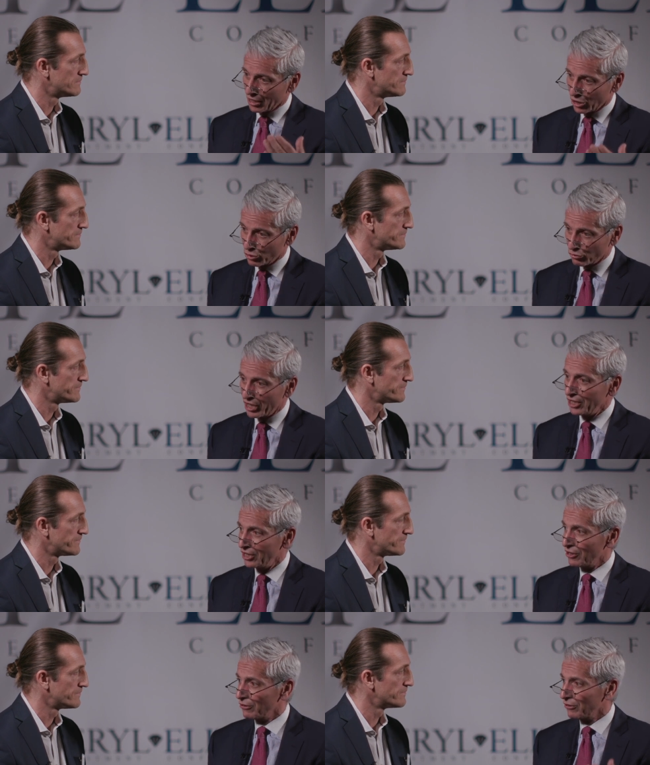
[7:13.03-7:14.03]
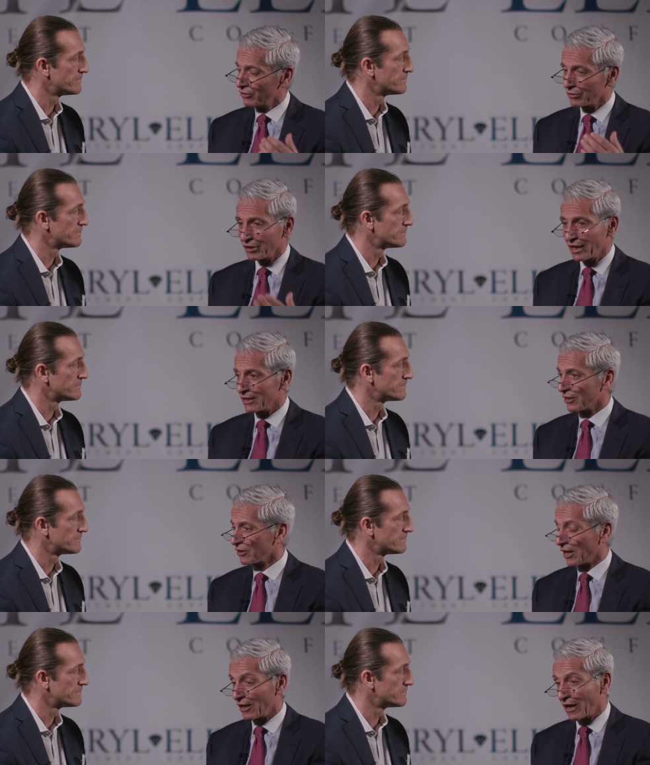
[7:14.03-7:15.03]
Speaker 1: a great yield at a,
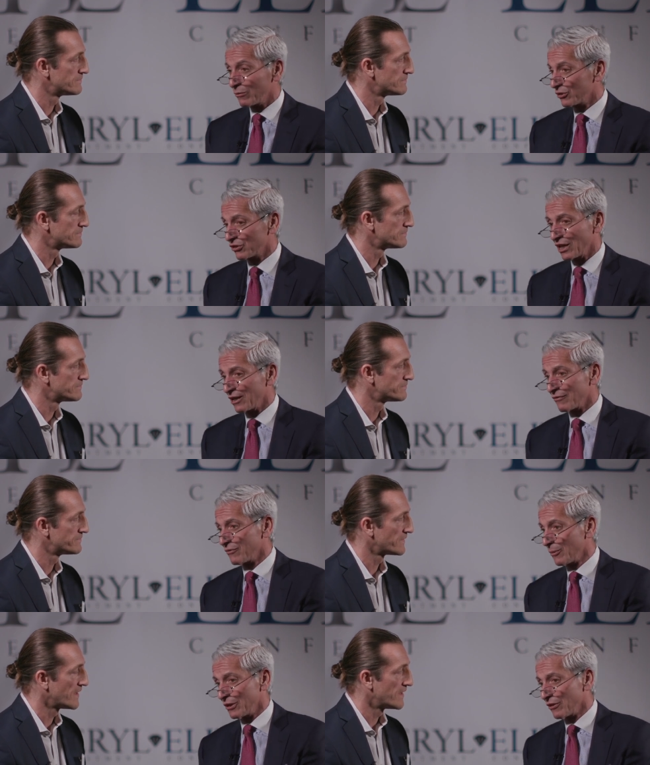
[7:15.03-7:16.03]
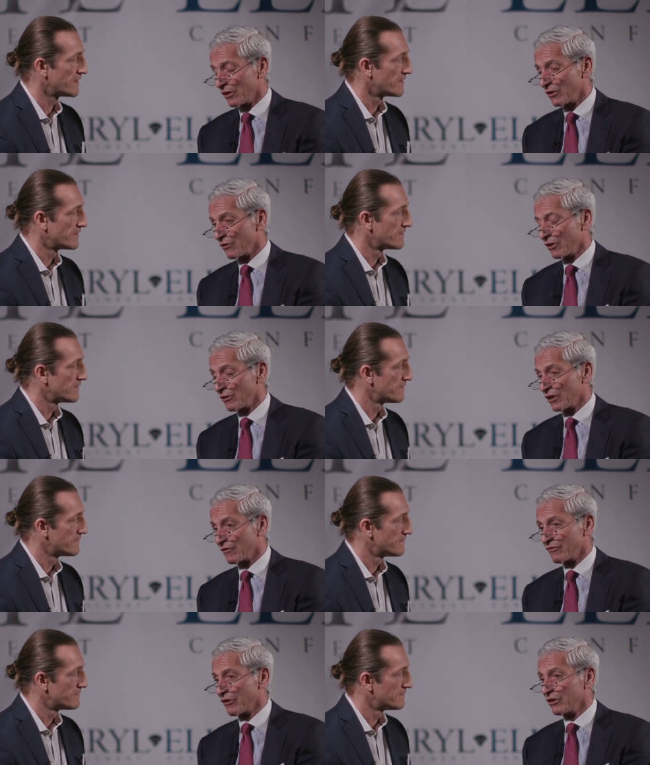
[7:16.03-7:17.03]
I, I would say, a, at, a, at, a, at
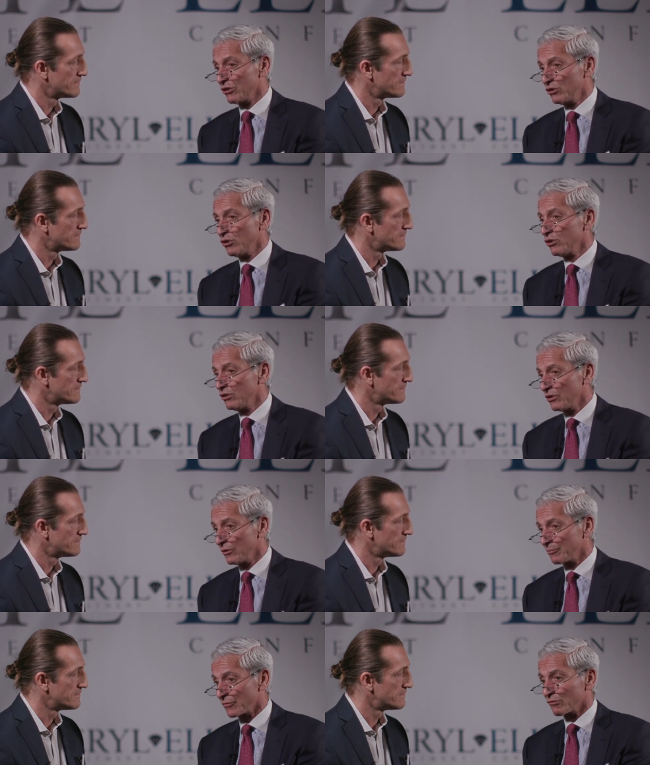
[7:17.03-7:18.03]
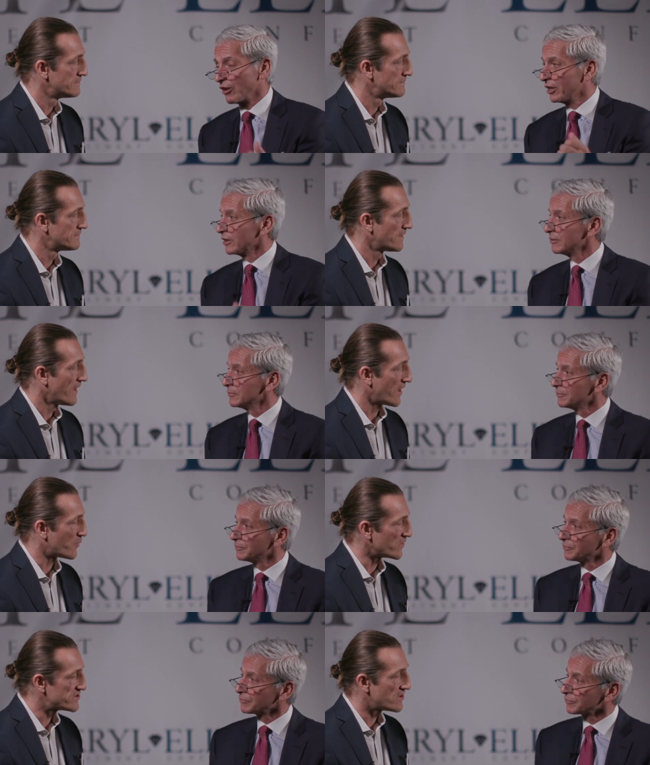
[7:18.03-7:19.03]
a very good rating.
Speaker 2: And
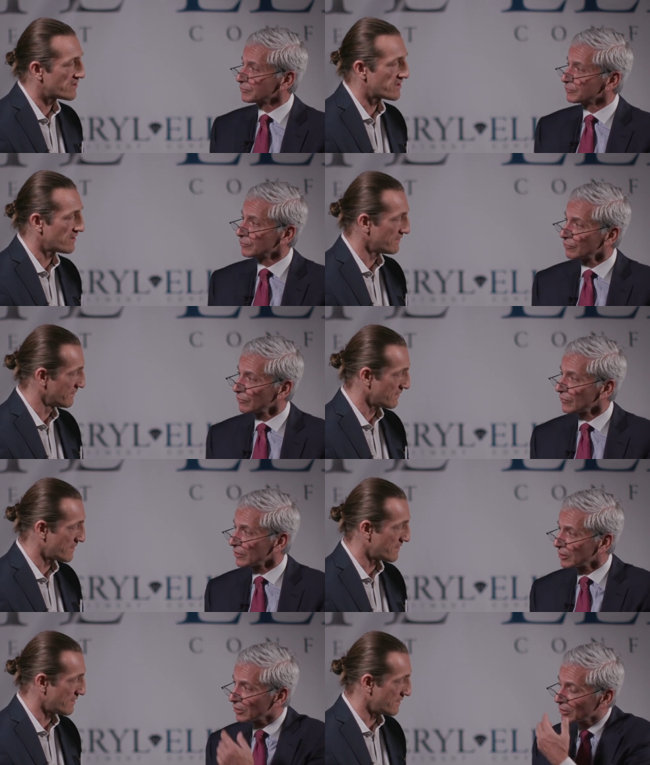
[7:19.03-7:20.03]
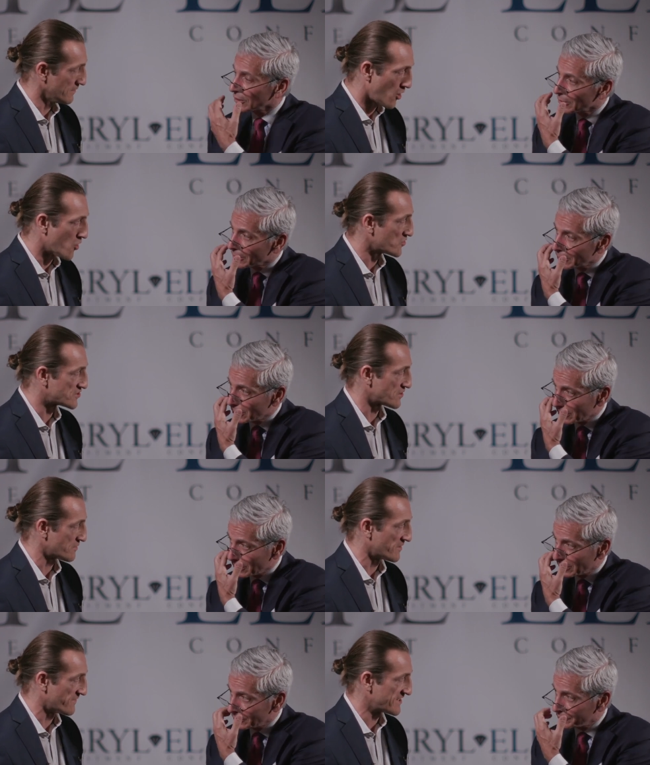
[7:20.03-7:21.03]
are we talking
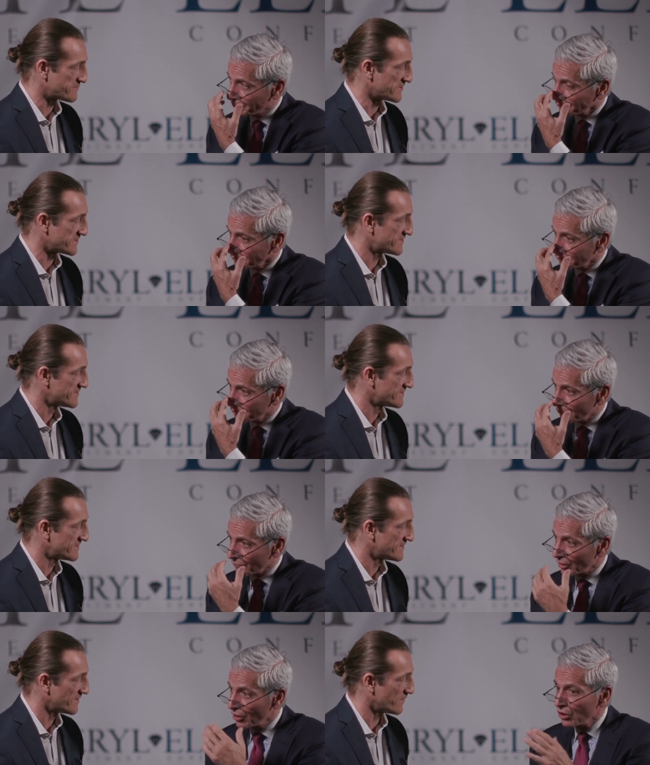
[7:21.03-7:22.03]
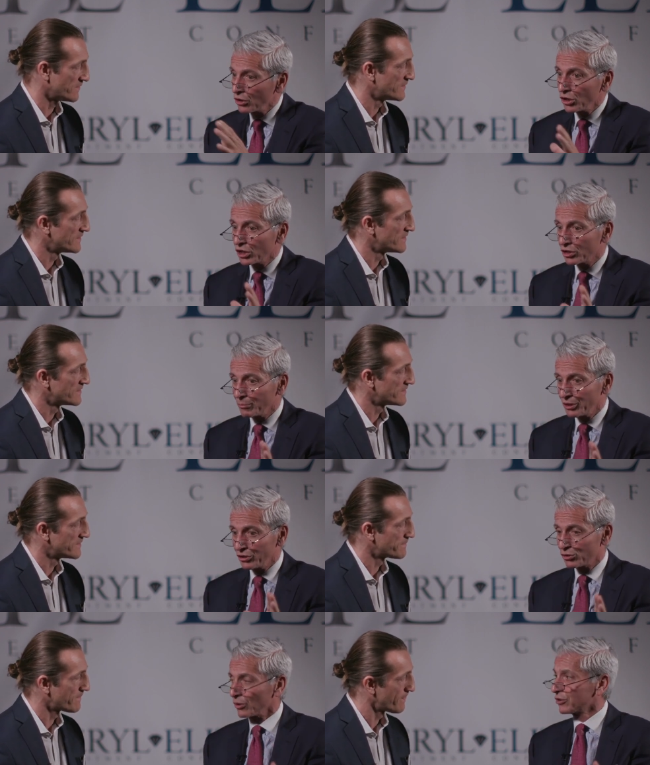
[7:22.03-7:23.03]
long-term investments?
Speaker 1: It can be
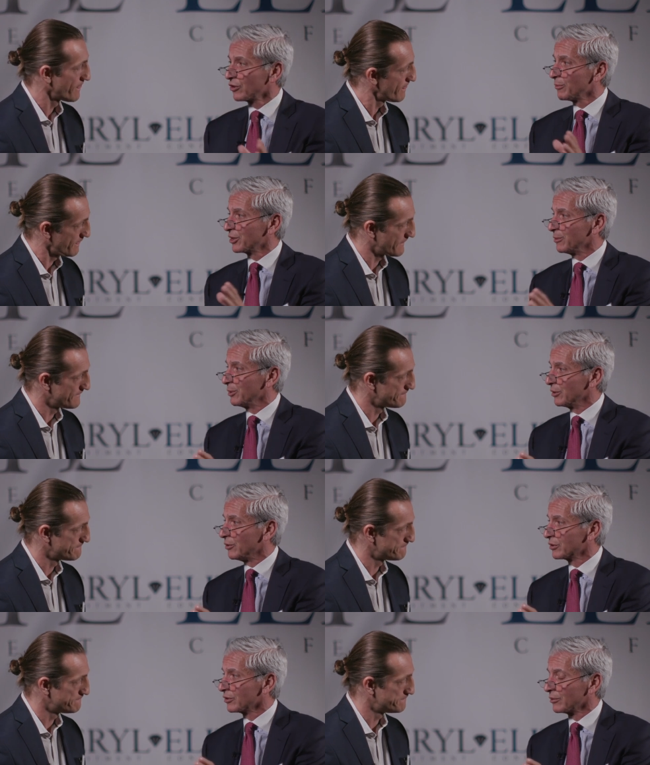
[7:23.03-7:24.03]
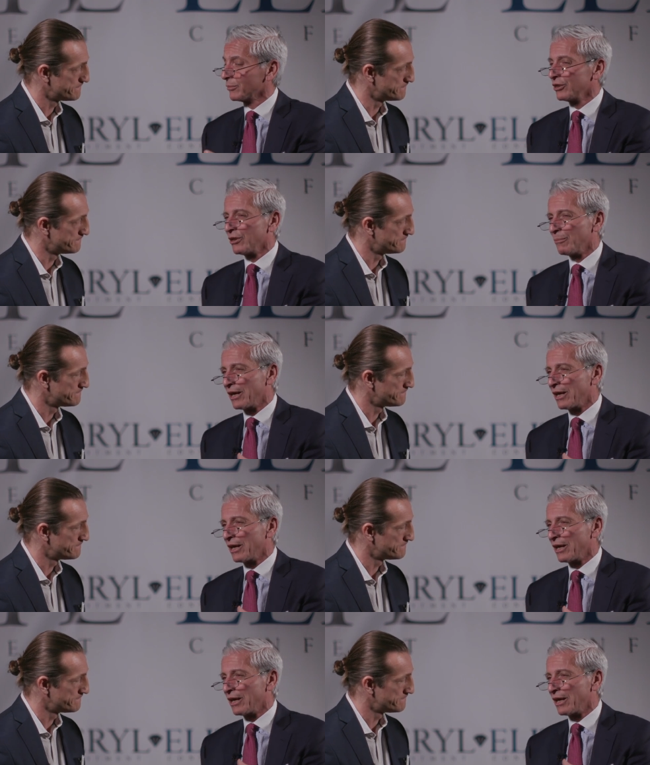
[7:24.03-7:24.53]
short-term, it can be long-term. But you,